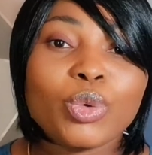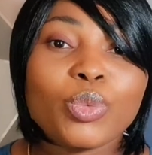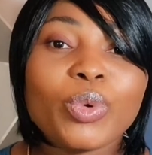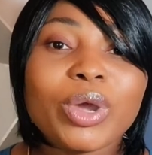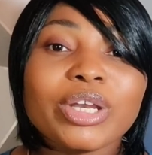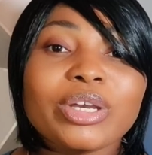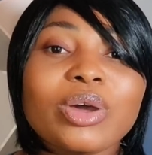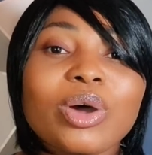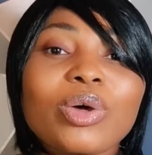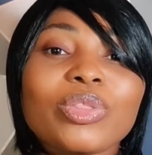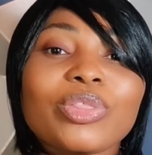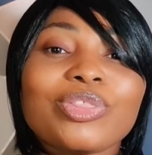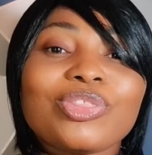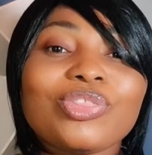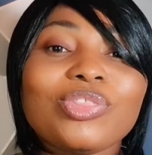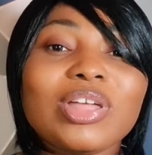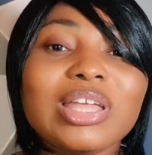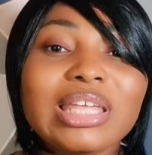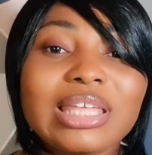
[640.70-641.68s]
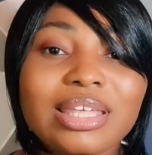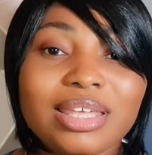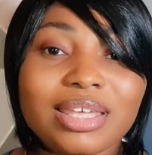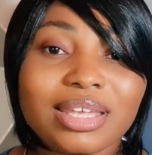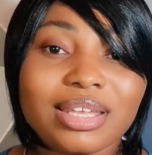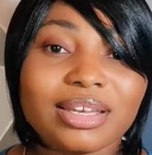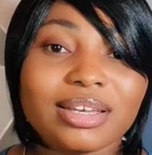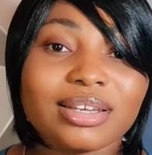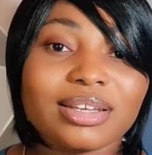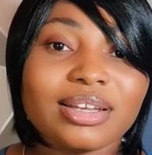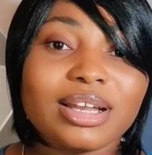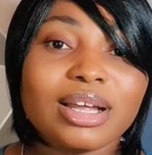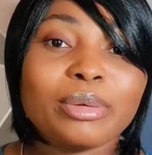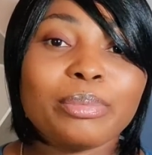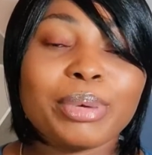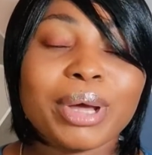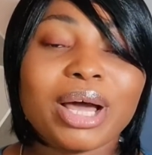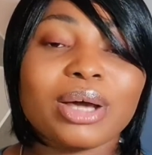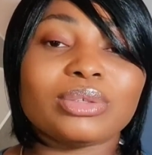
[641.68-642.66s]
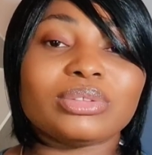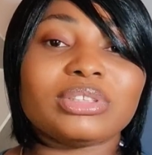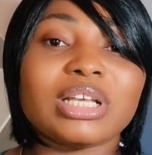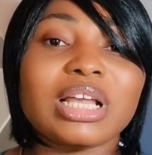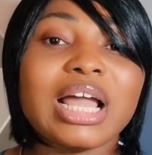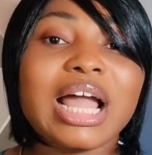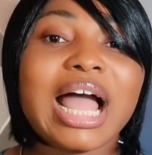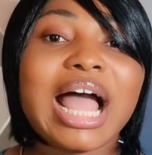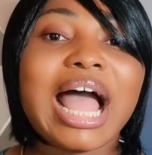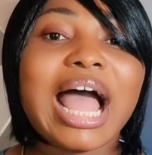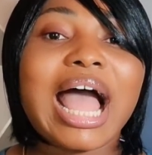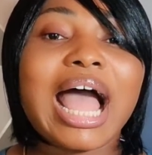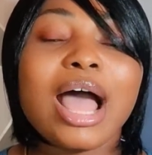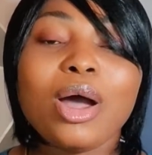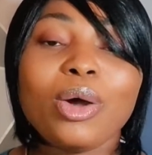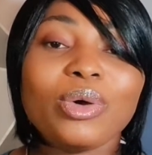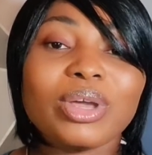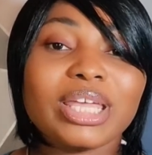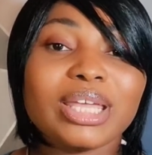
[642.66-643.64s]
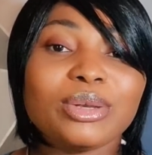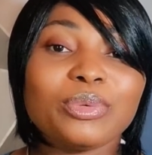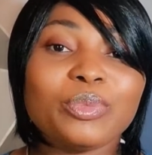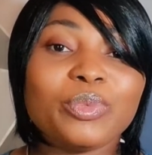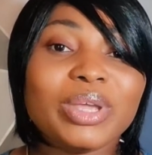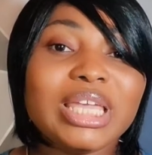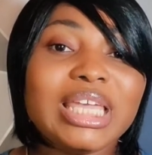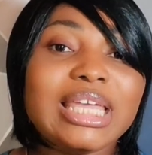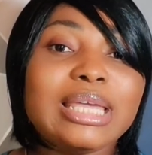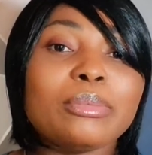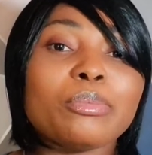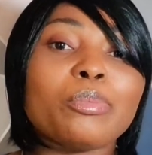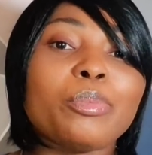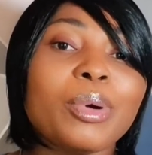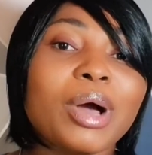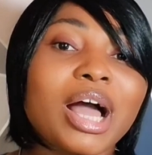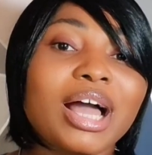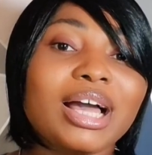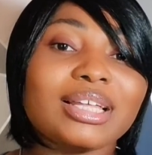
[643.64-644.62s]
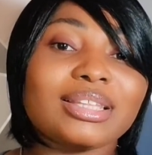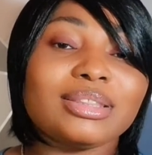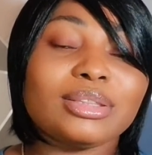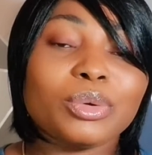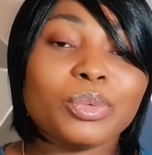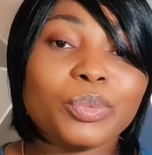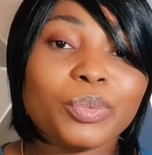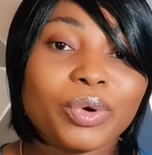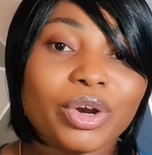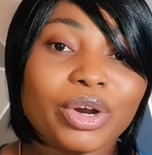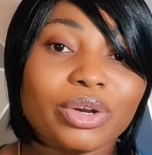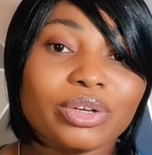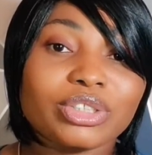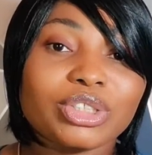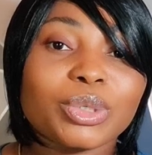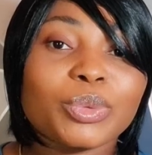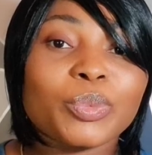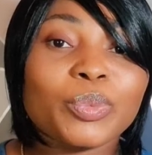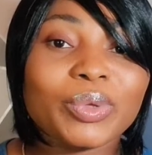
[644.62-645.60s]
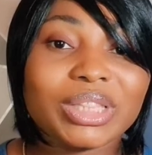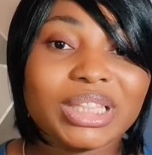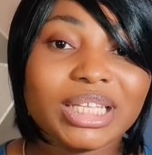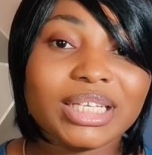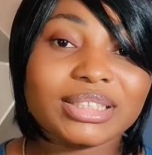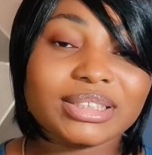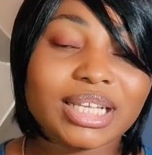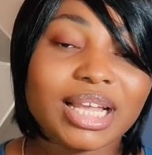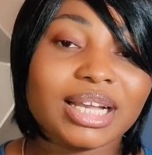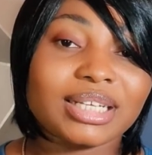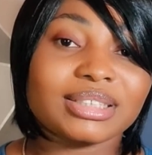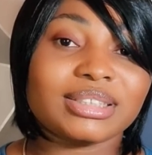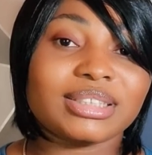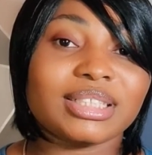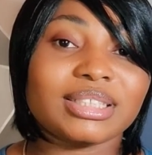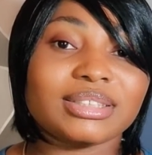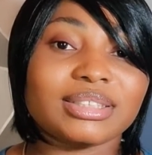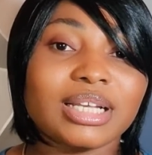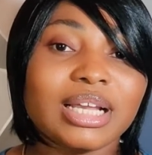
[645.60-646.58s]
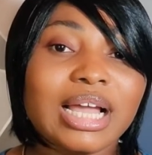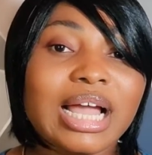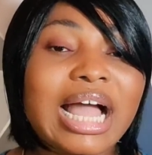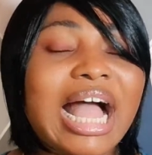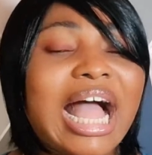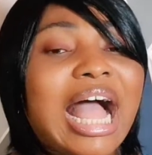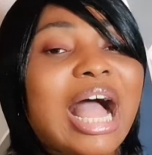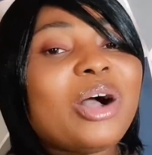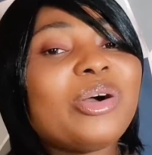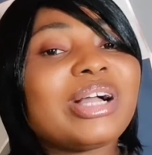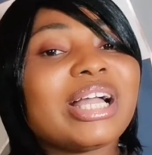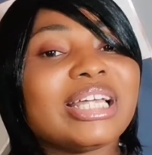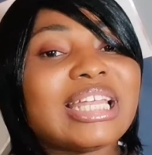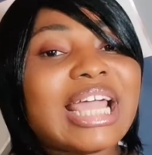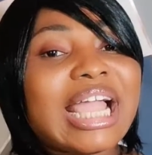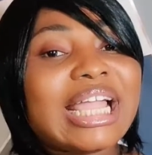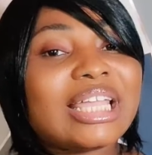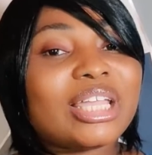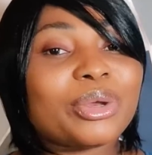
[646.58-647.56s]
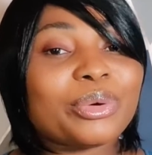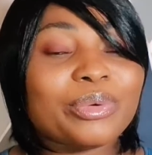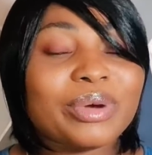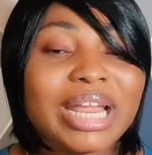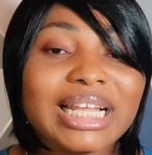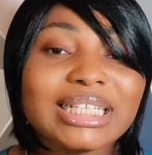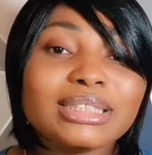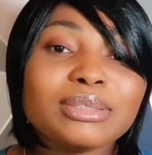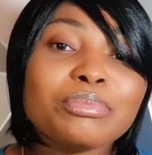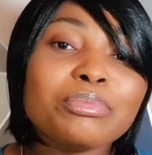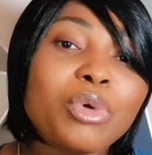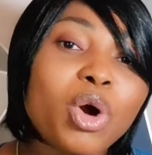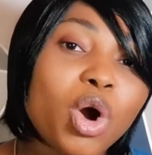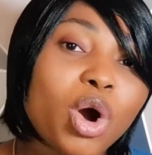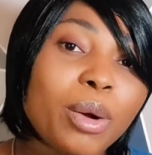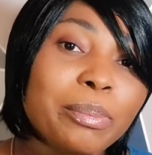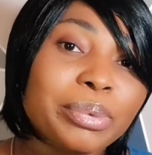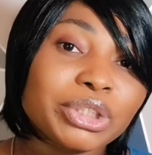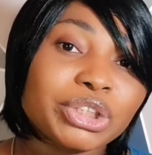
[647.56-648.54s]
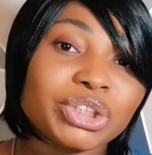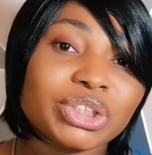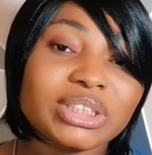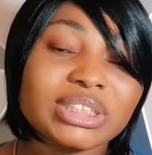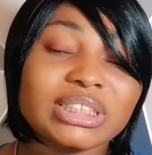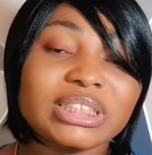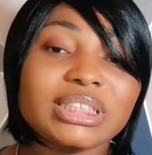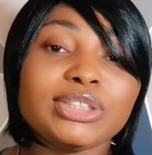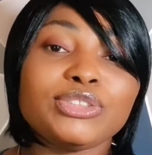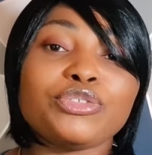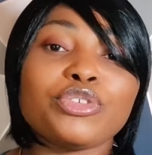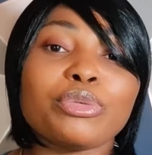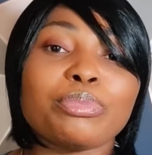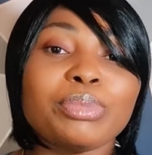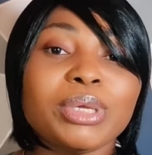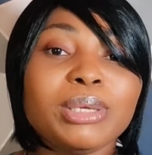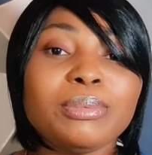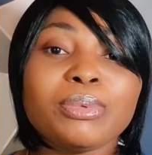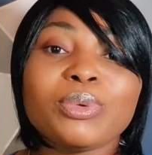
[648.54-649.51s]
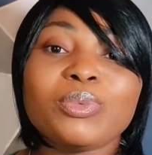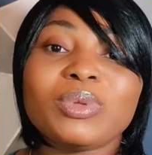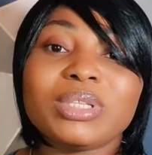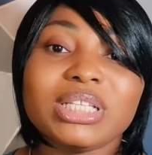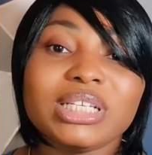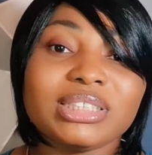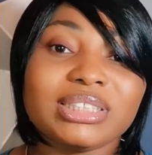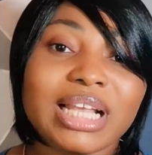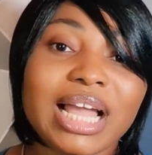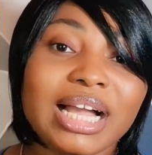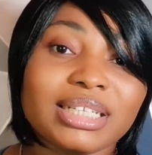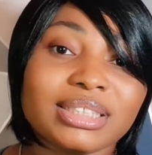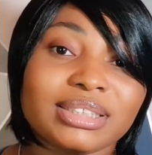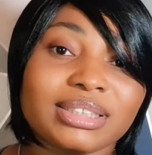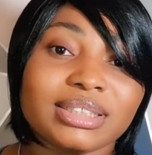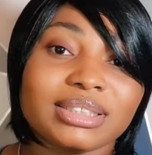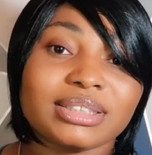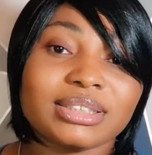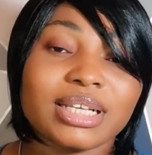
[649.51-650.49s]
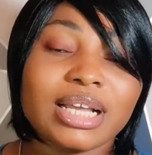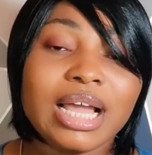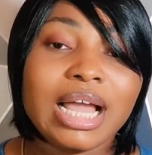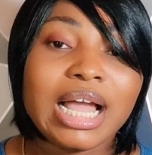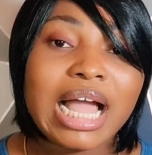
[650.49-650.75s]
We're not thinking about how can we impact the world with this access? How can I create more opportunities for people with this access?